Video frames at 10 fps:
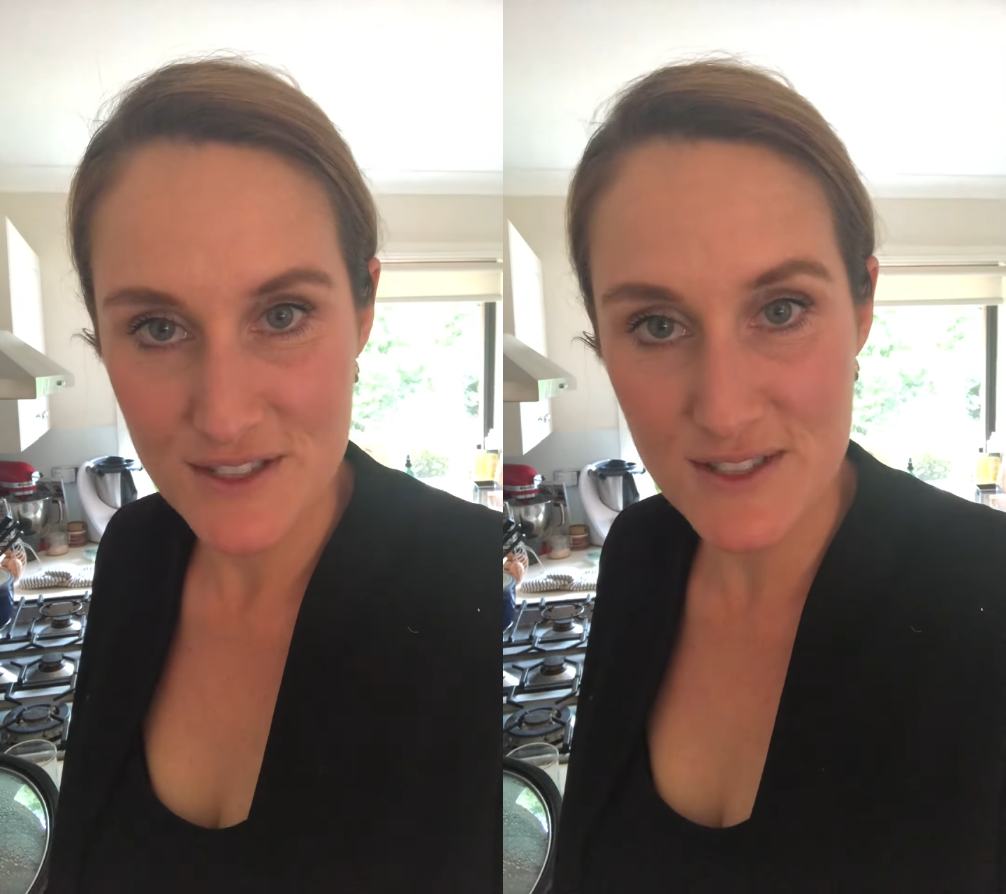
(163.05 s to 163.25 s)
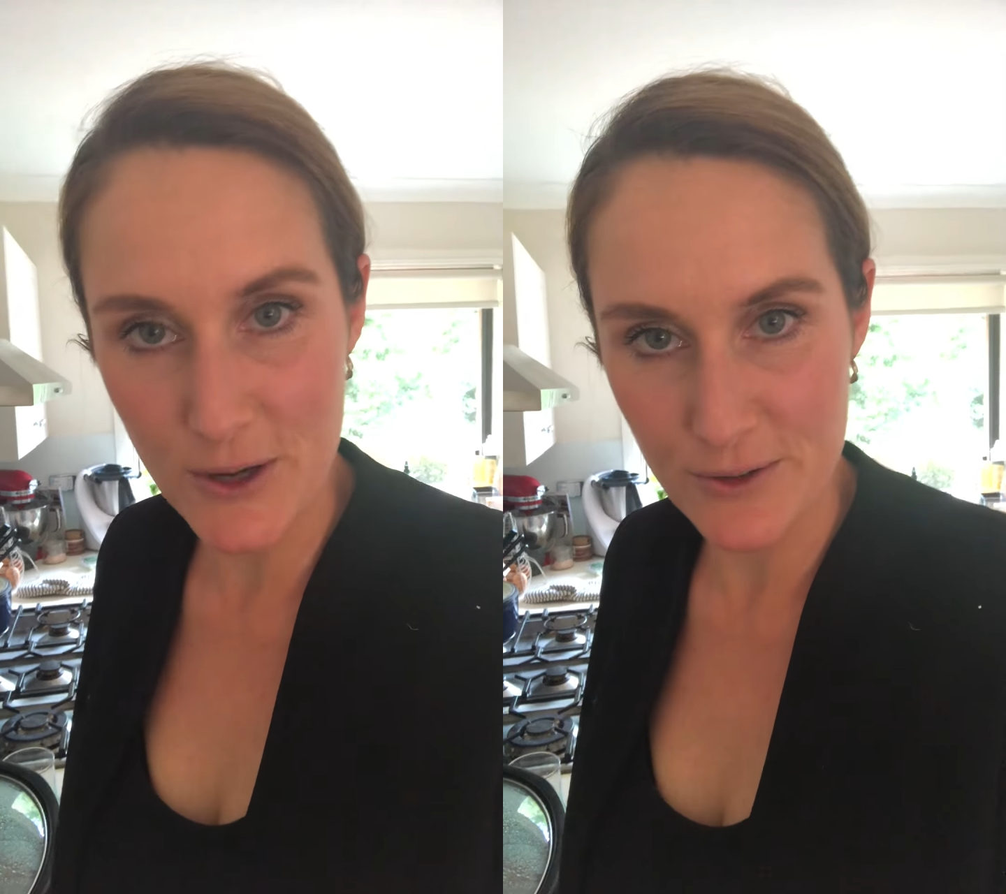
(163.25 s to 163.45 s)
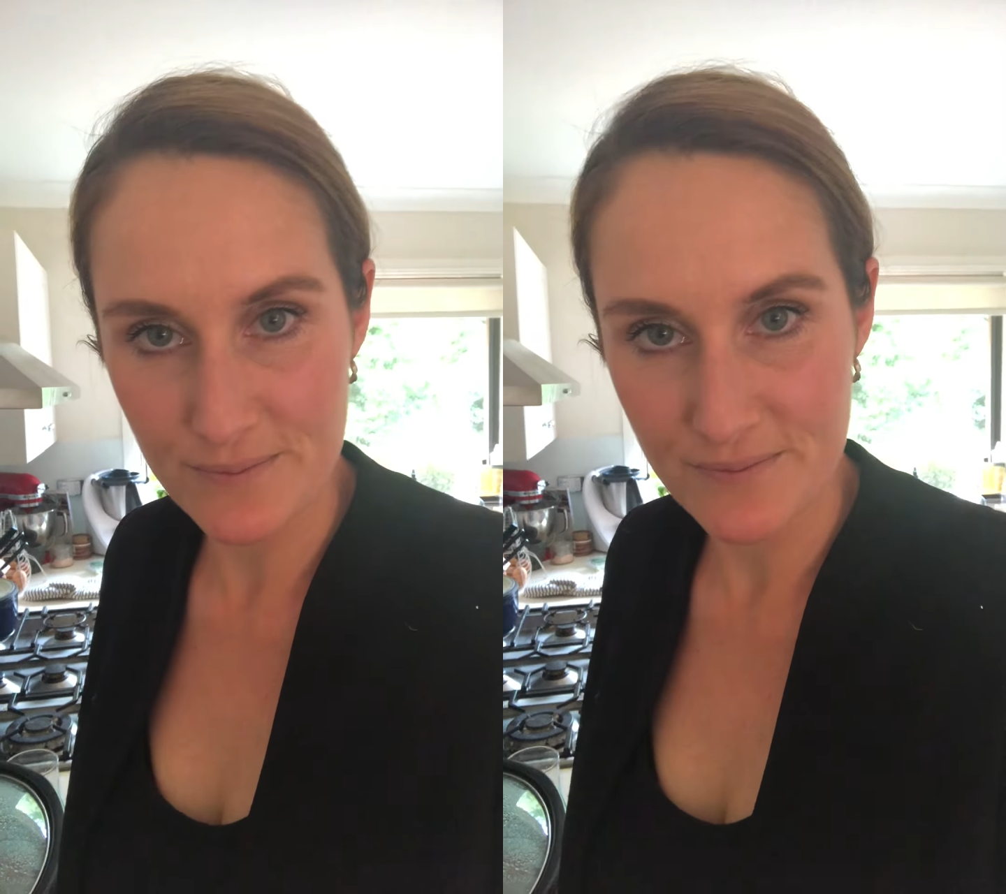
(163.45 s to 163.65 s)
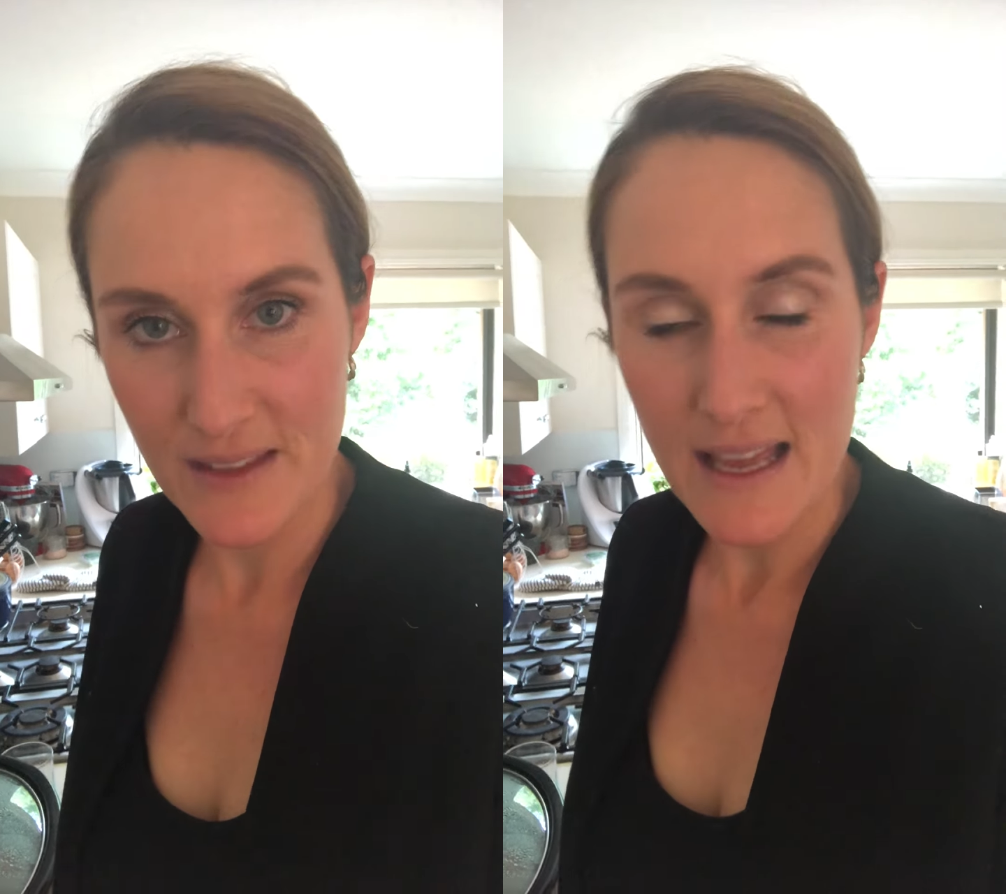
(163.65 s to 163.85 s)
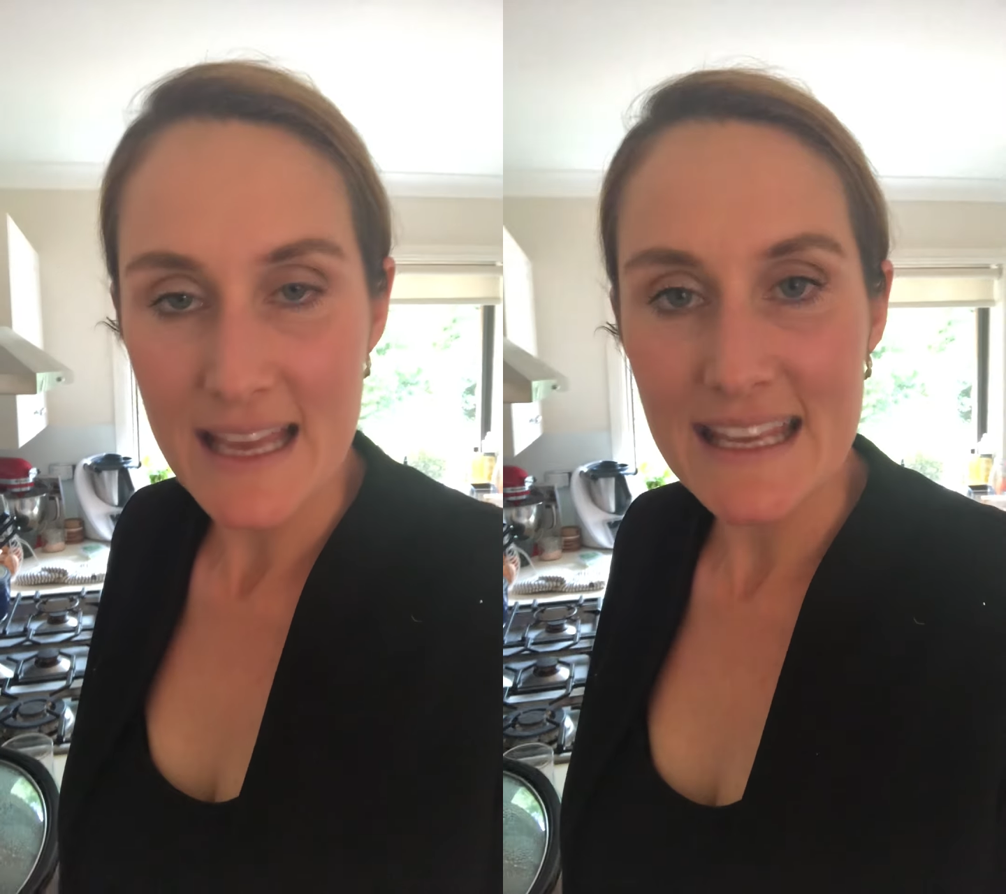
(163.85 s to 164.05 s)
So,
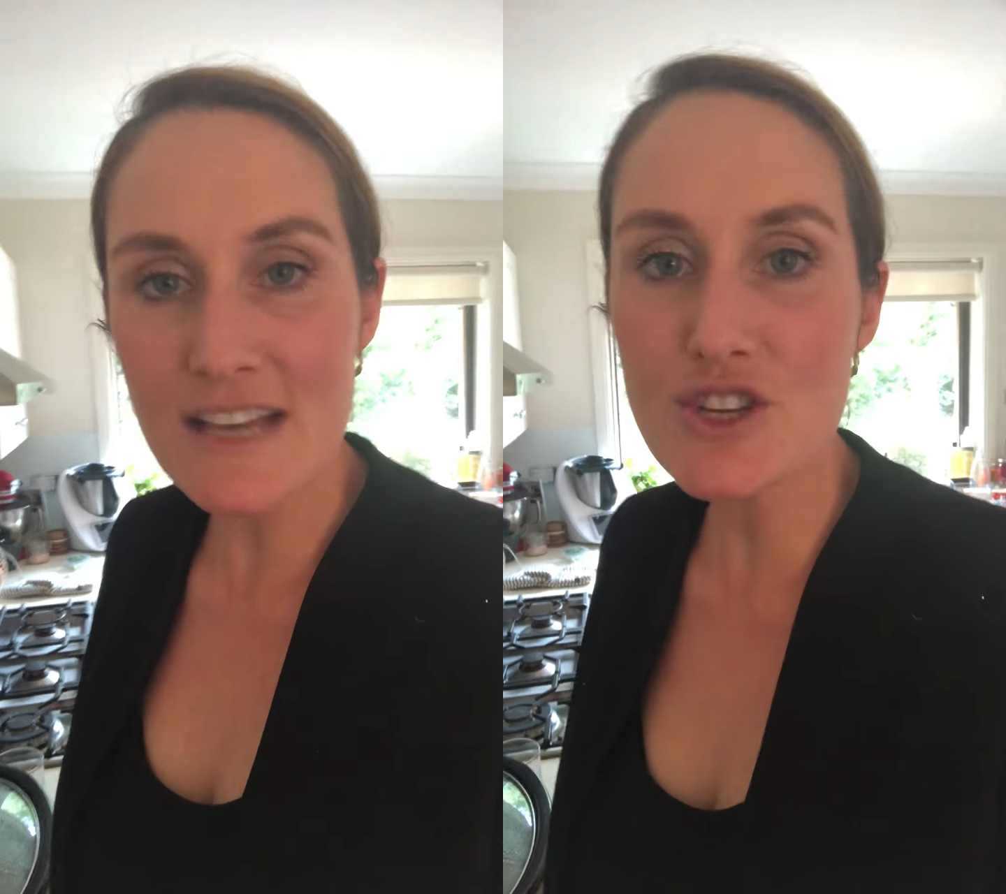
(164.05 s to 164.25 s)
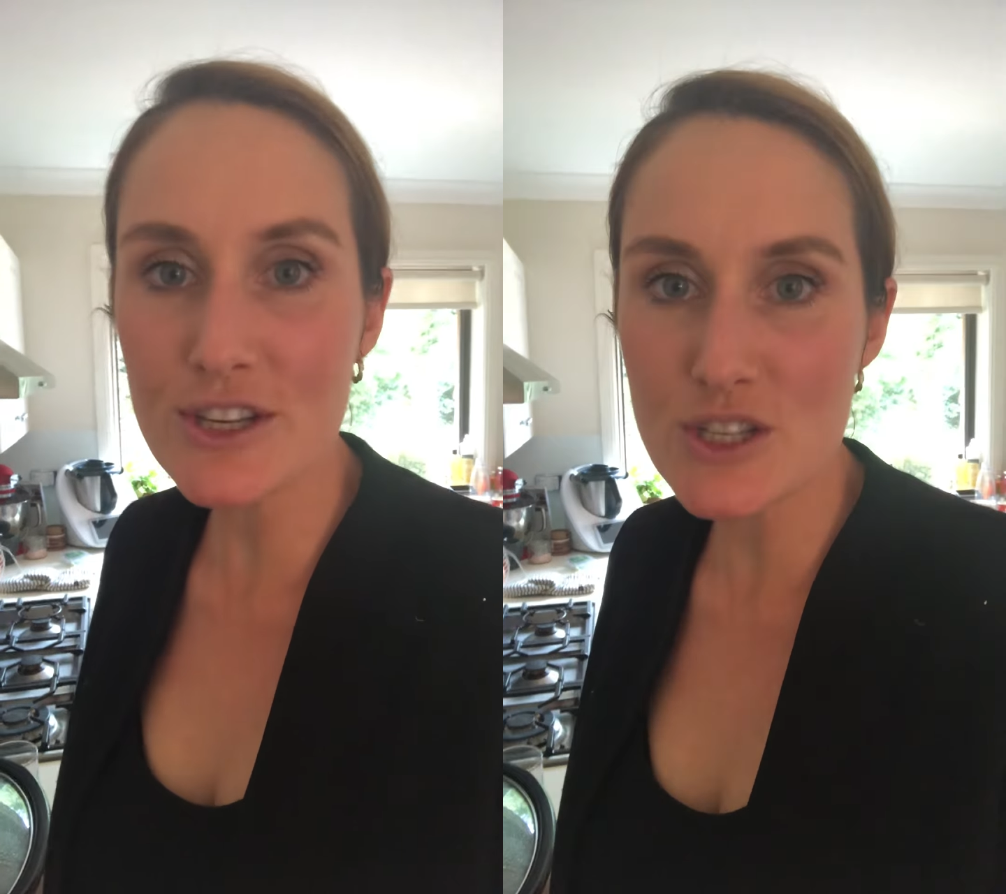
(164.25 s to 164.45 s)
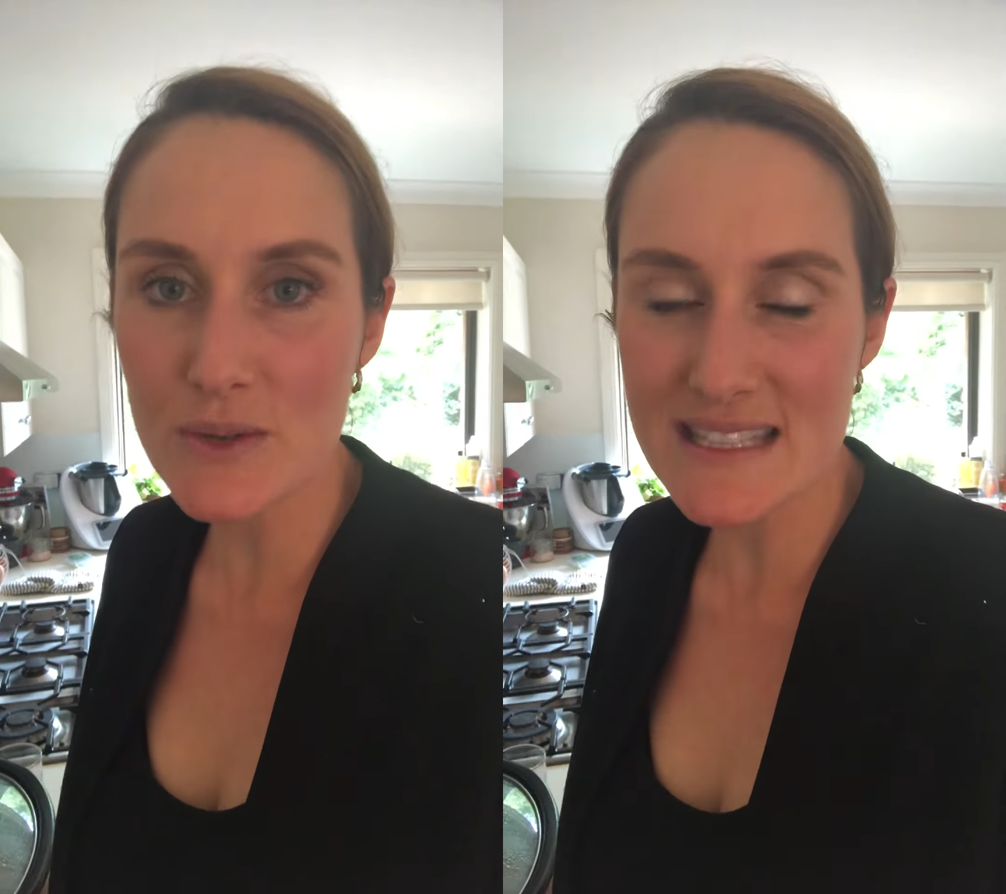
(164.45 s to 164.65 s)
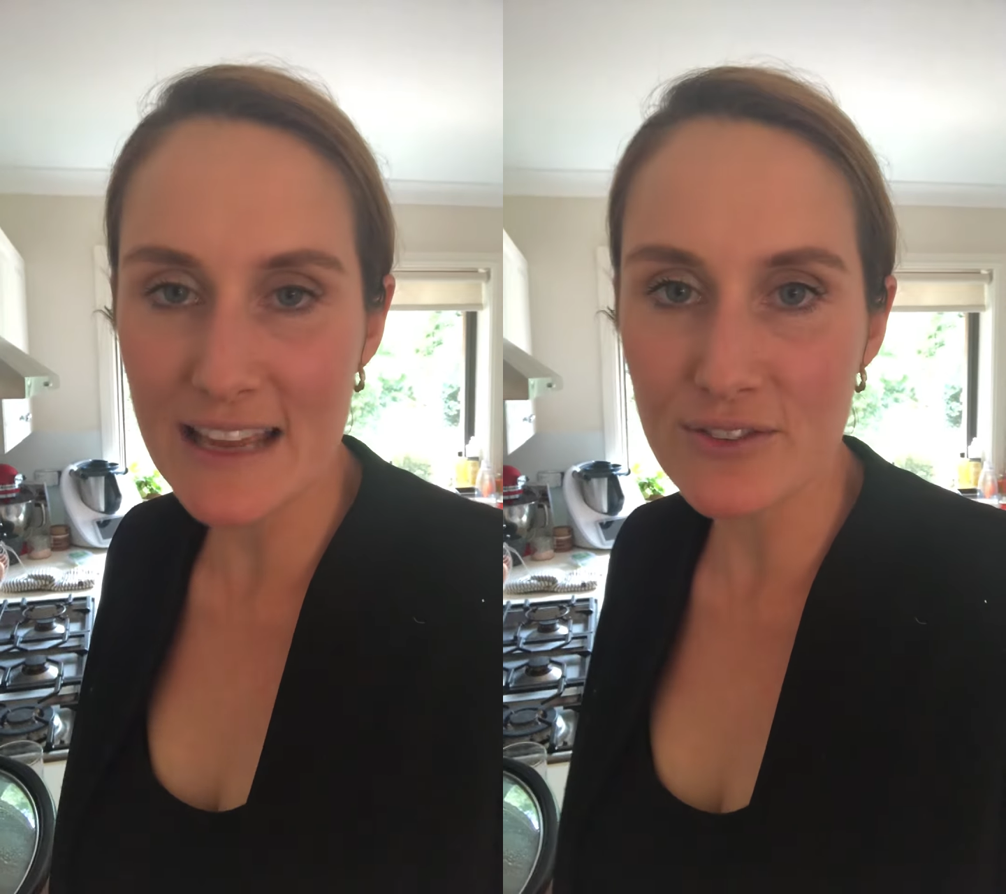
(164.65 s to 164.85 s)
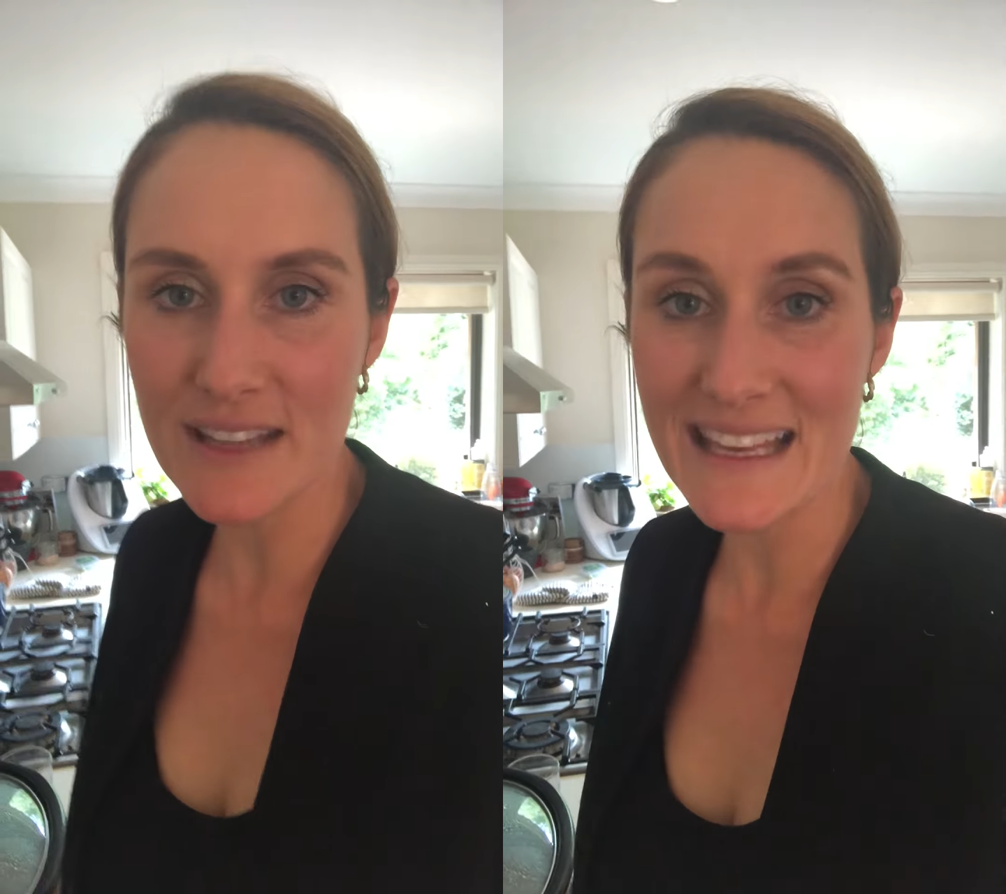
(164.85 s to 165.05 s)
yes, you can do it
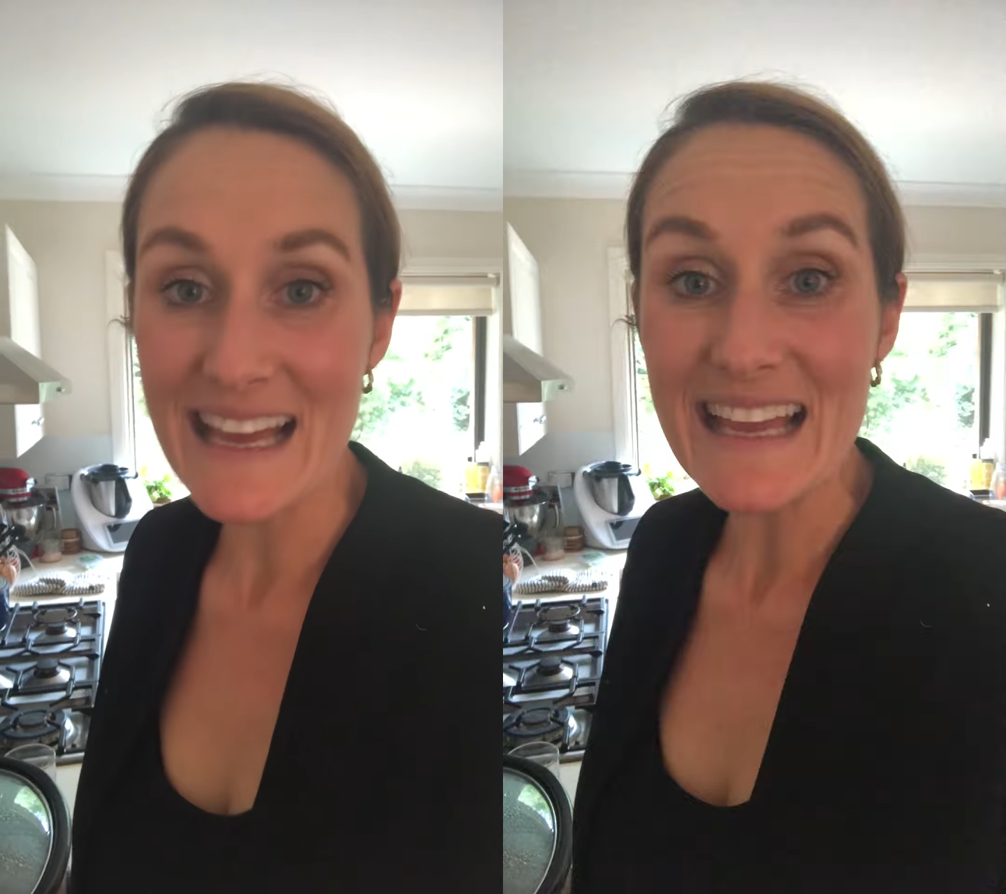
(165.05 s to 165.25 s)
safely.